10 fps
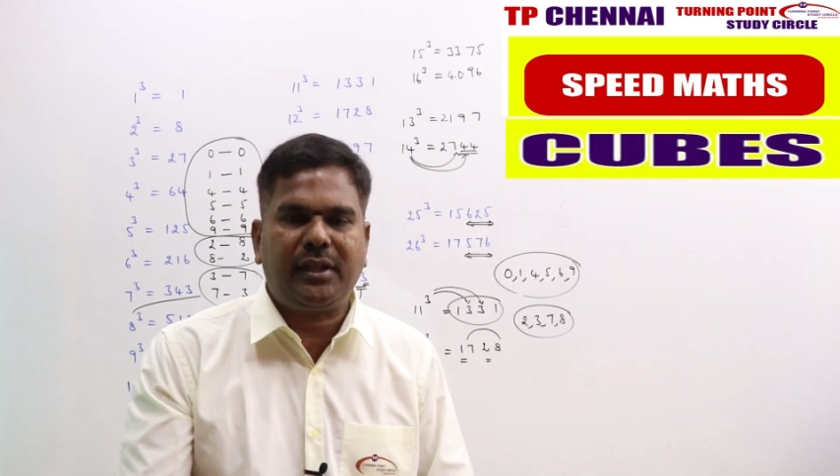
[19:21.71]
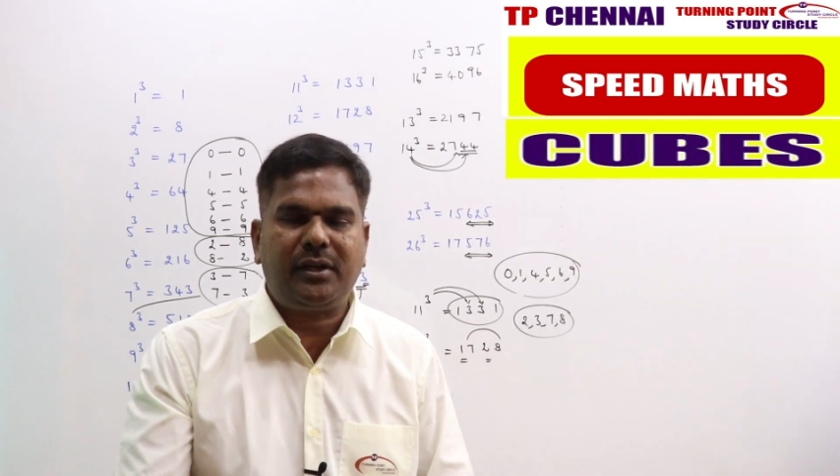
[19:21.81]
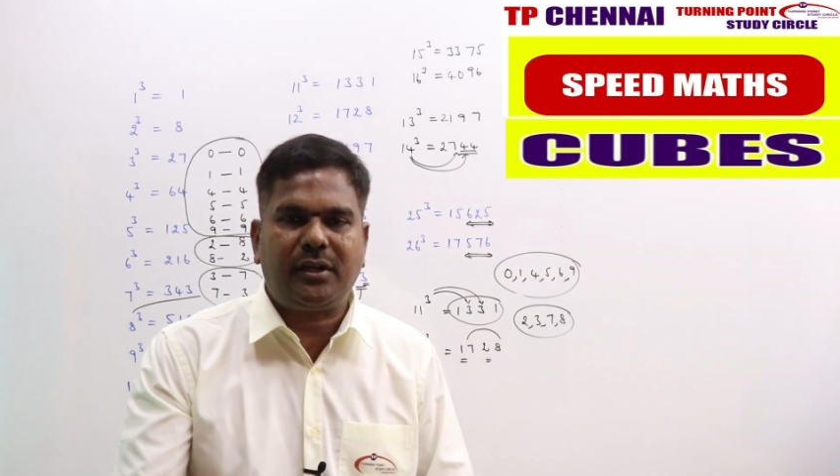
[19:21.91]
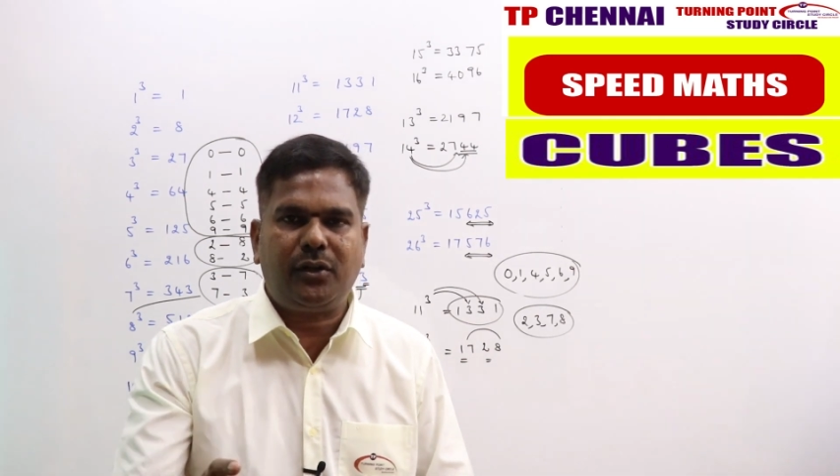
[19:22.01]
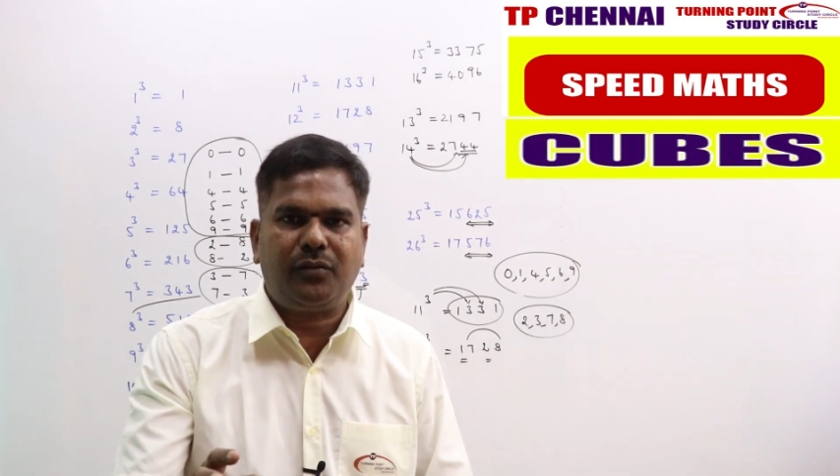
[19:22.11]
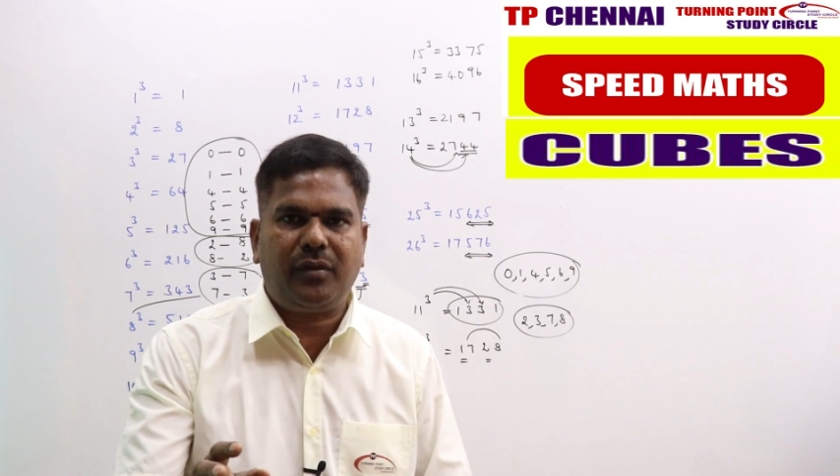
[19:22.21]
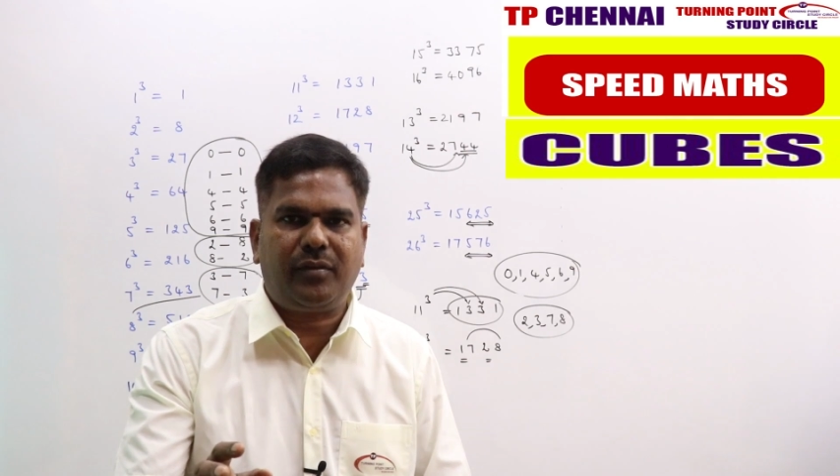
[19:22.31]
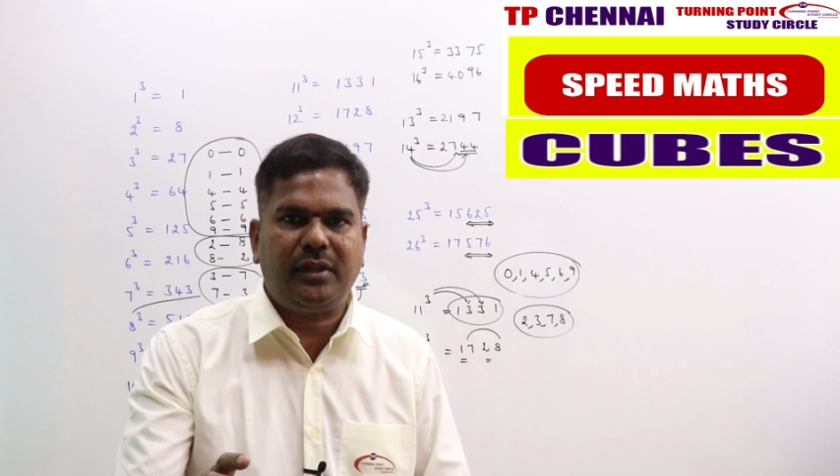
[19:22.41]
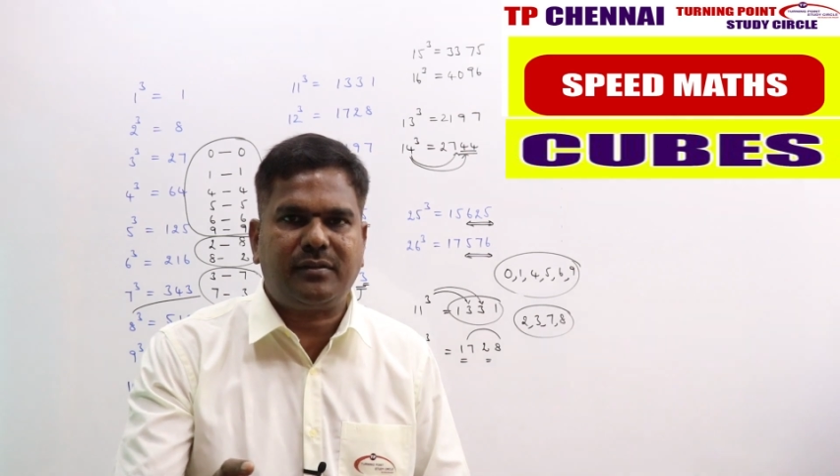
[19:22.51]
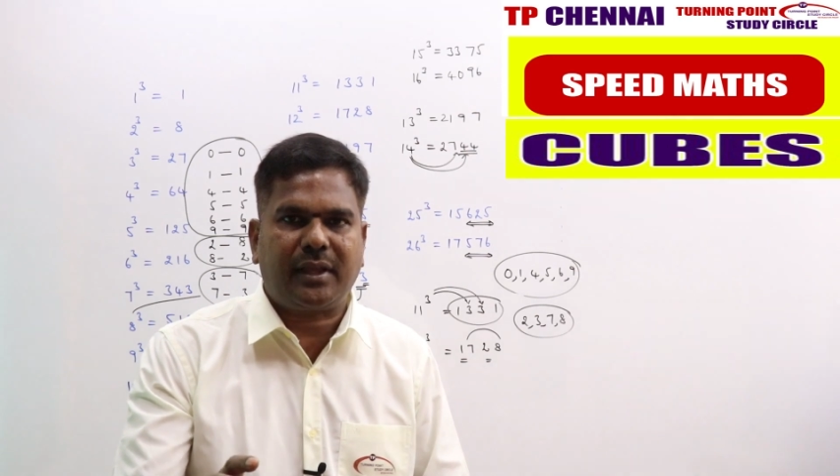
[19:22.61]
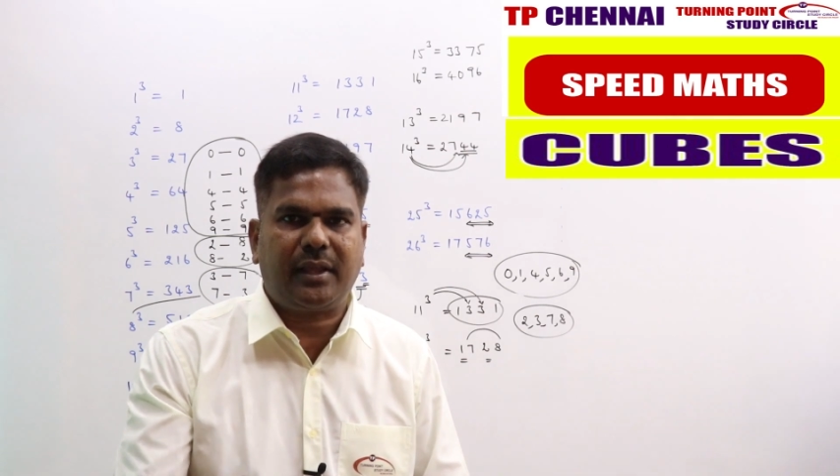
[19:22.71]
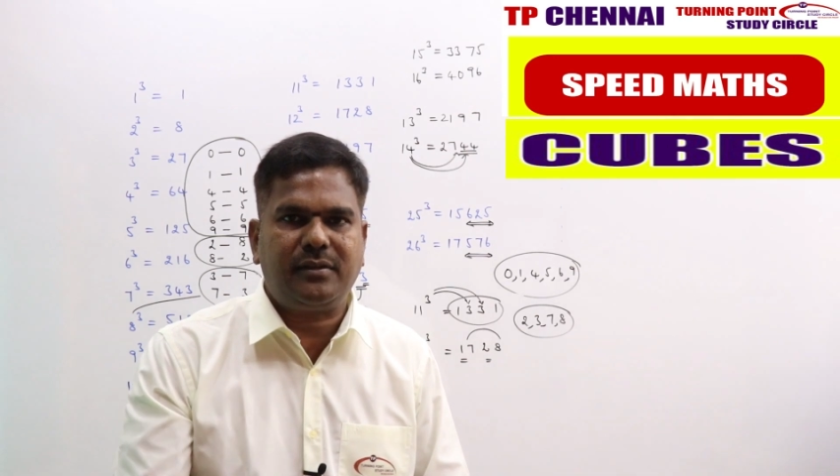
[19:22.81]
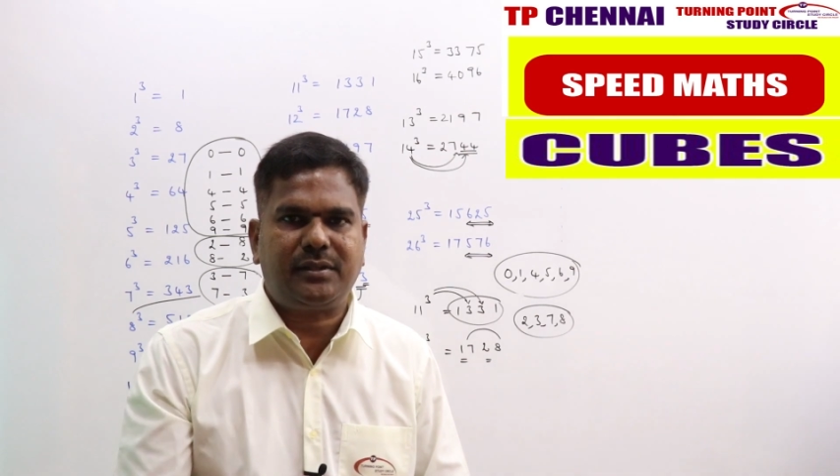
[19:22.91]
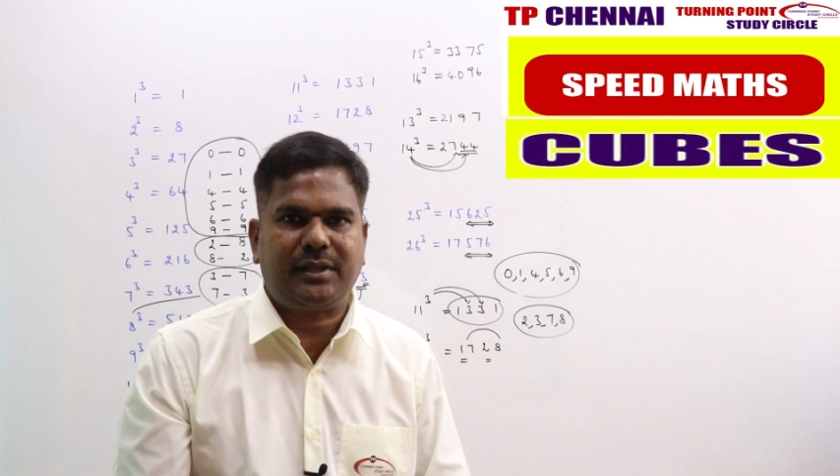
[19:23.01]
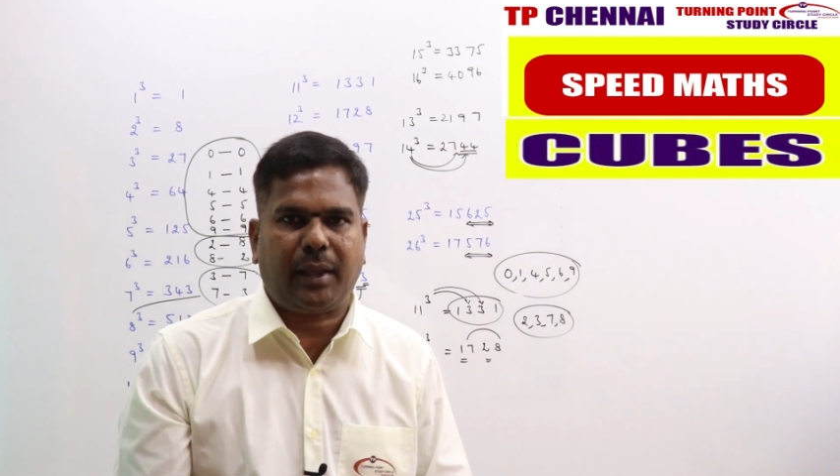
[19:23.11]
within 10 to 15
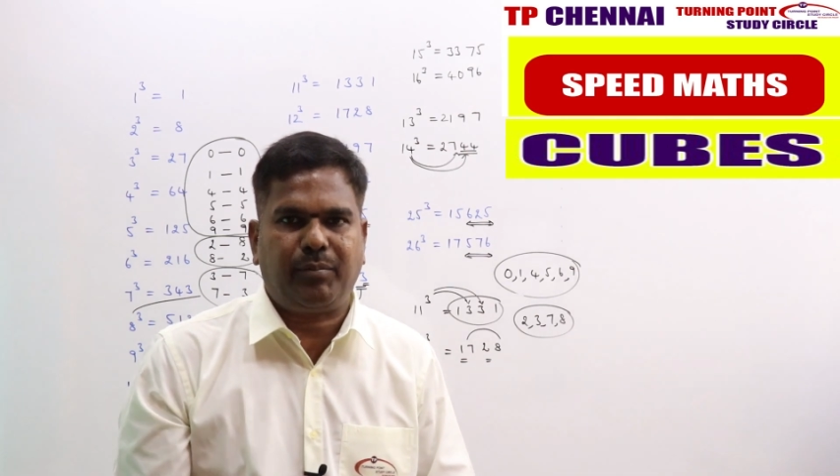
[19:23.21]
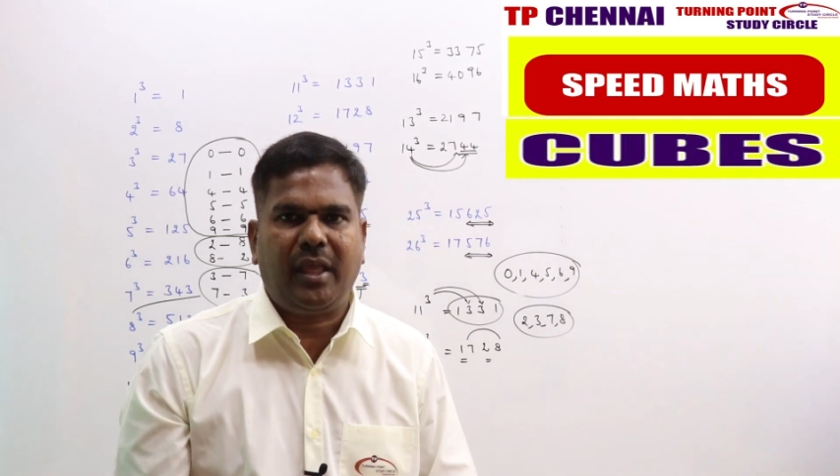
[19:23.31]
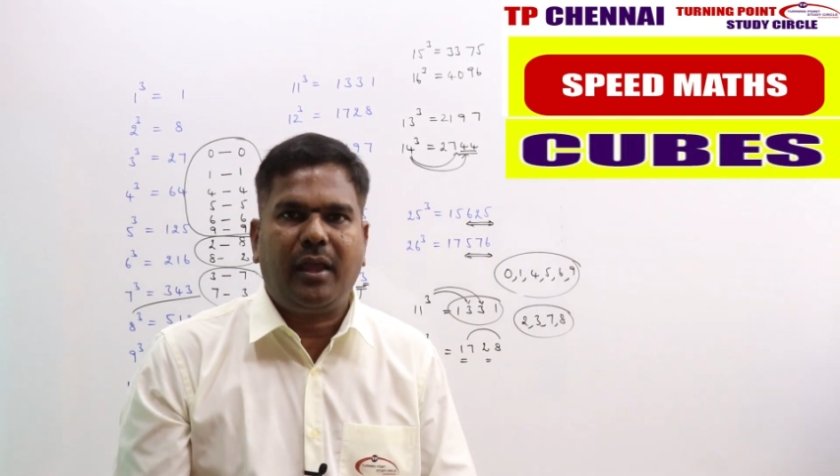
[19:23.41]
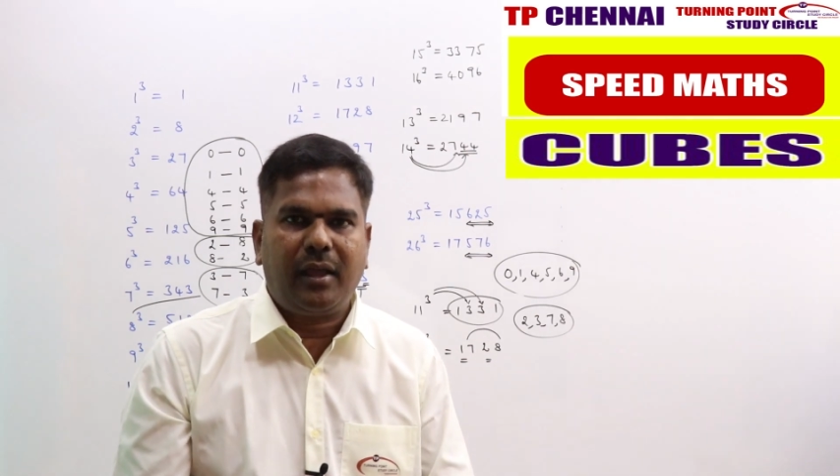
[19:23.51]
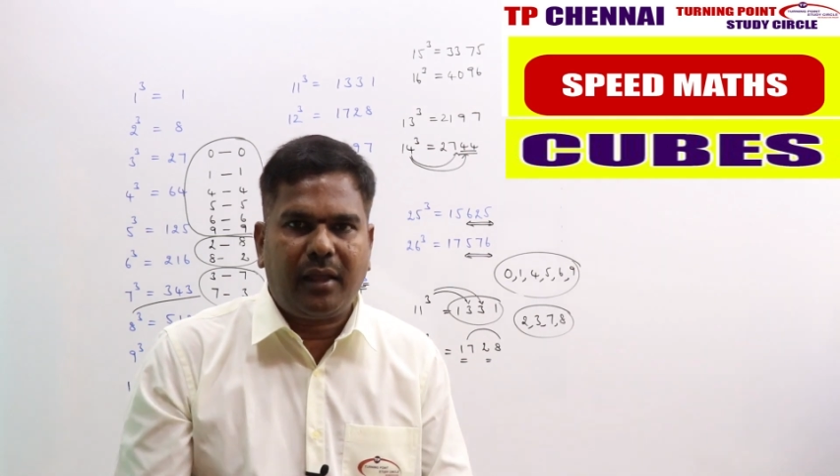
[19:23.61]
seconds time